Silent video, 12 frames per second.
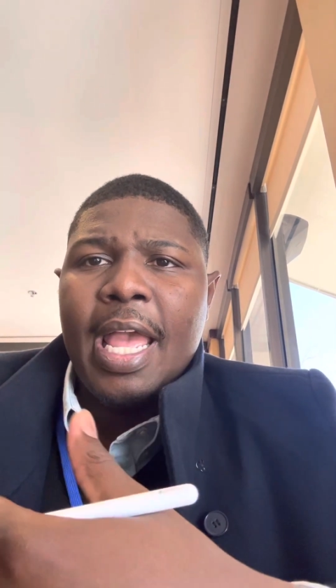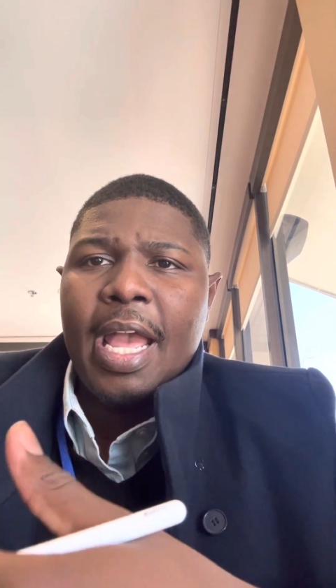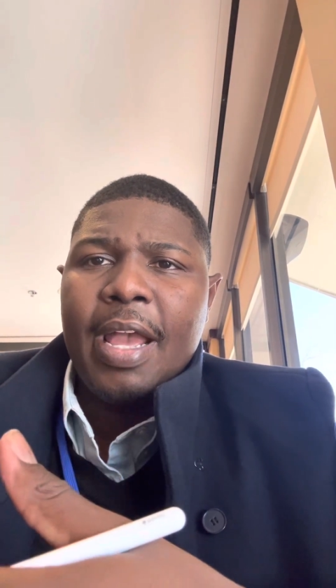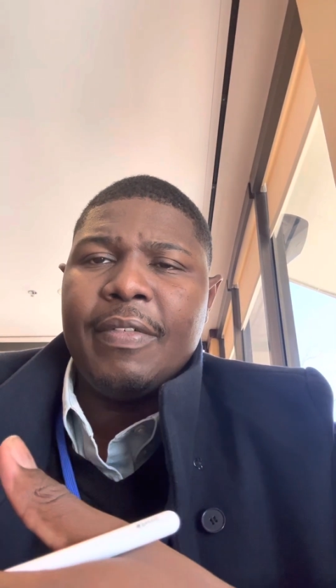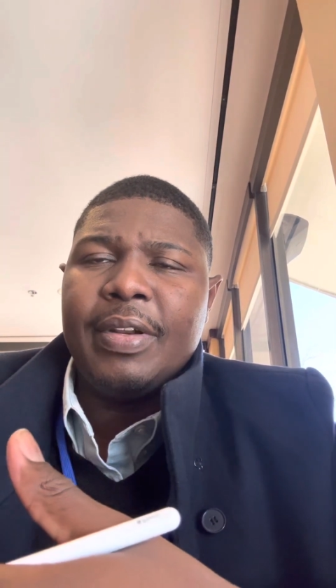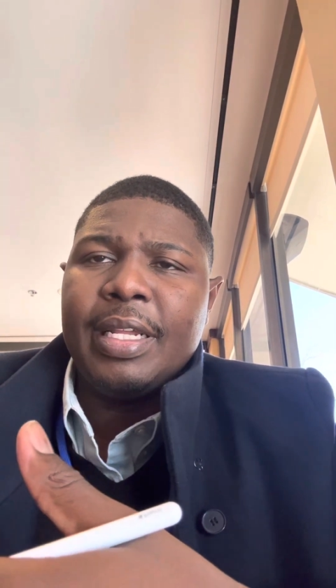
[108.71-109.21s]

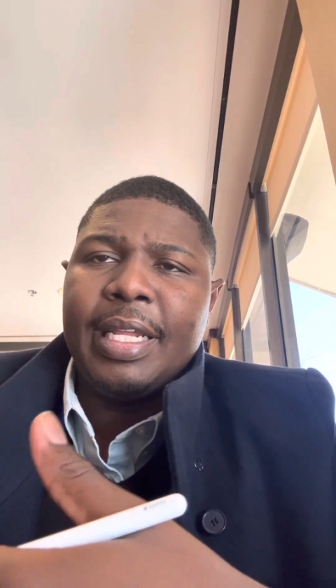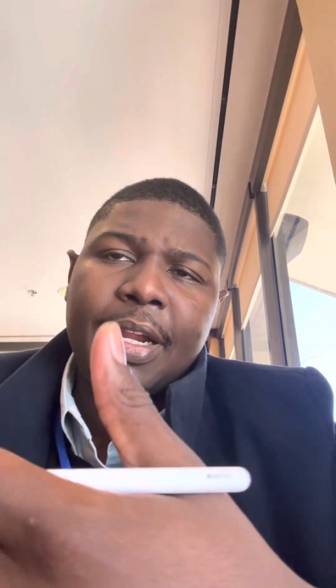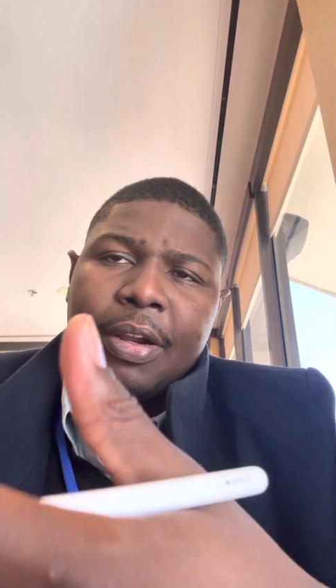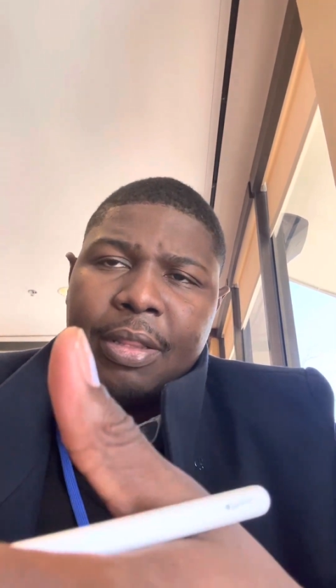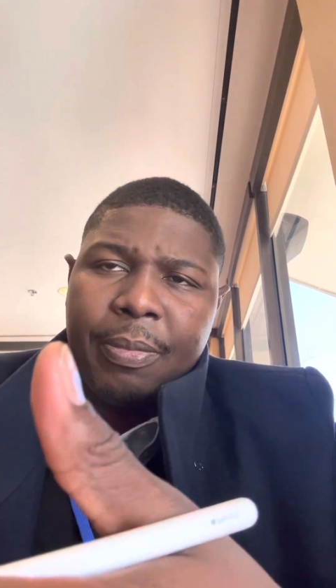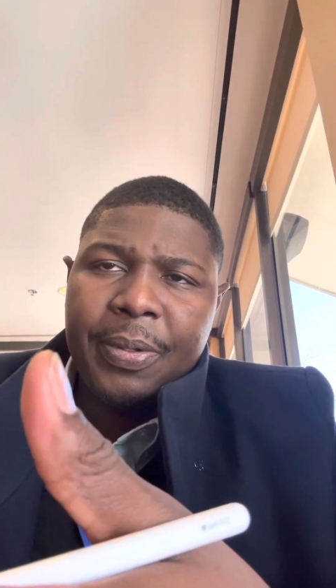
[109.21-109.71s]
having to
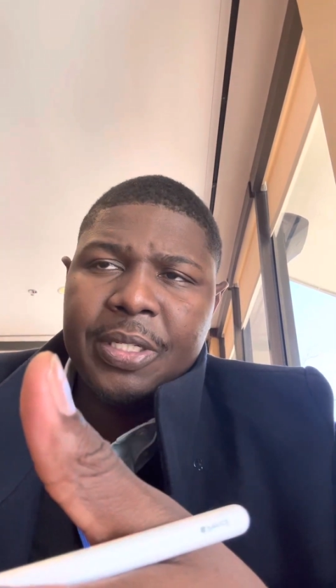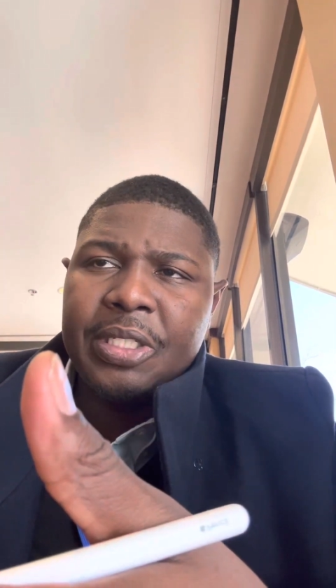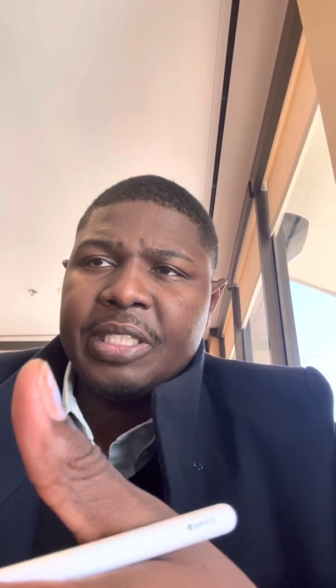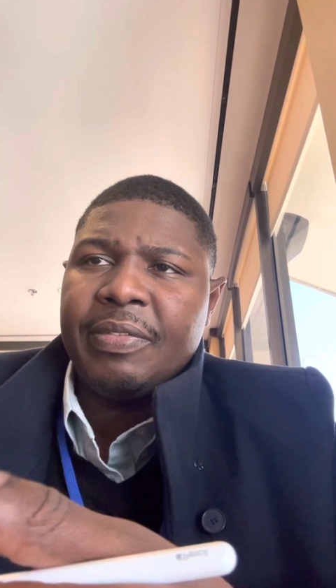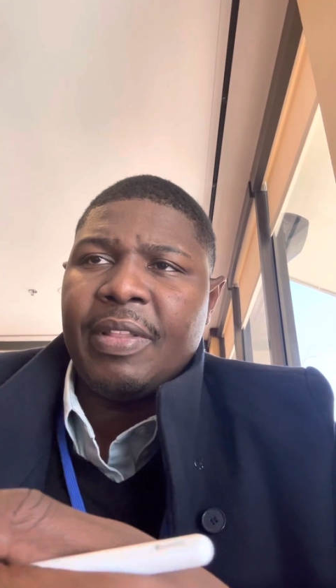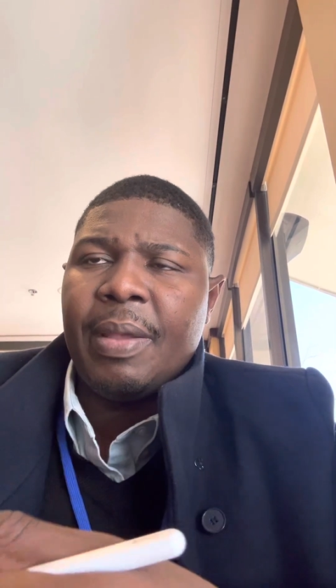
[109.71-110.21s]
hear the
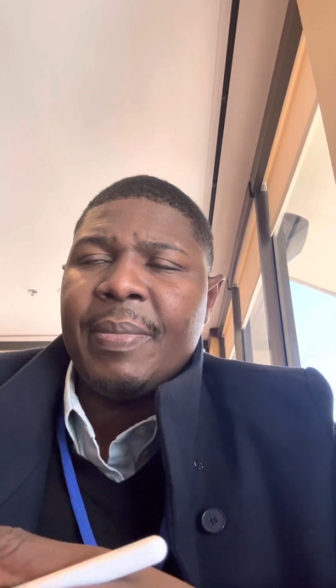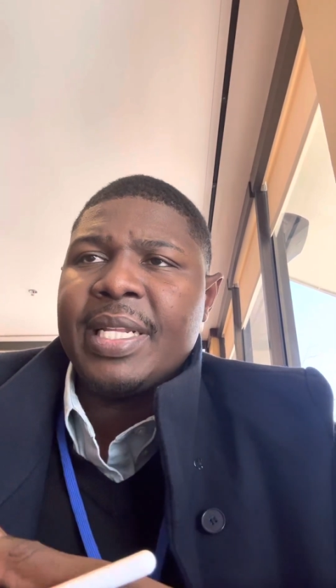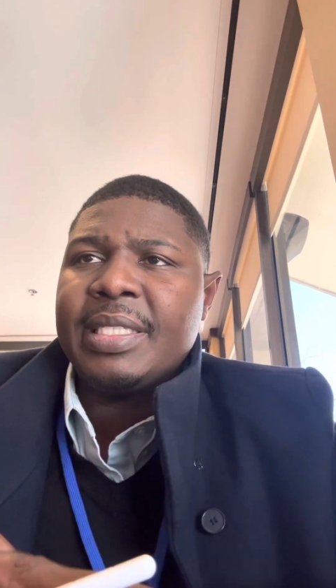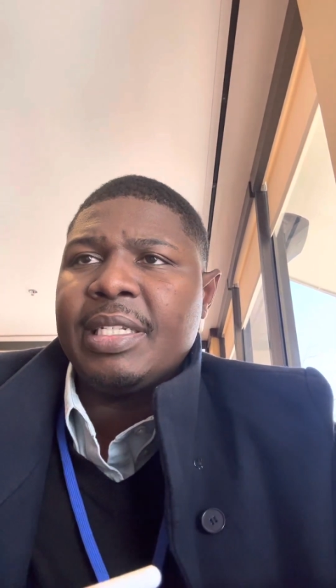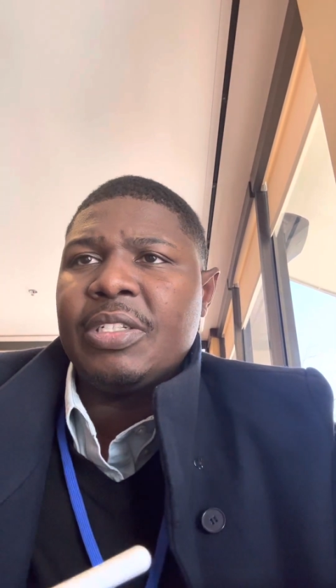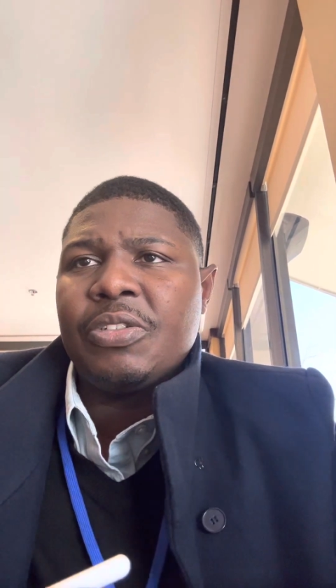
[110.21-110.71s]
pitches, if that
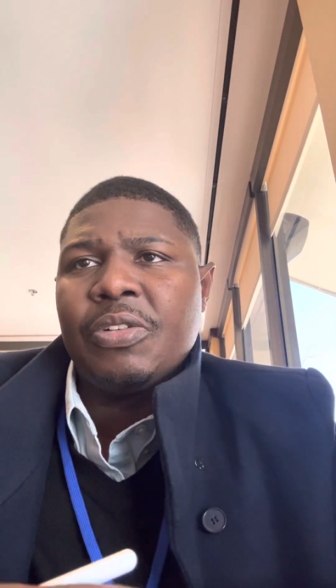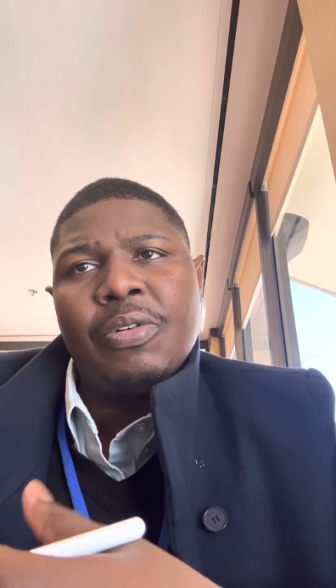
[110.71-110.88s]
makes sense.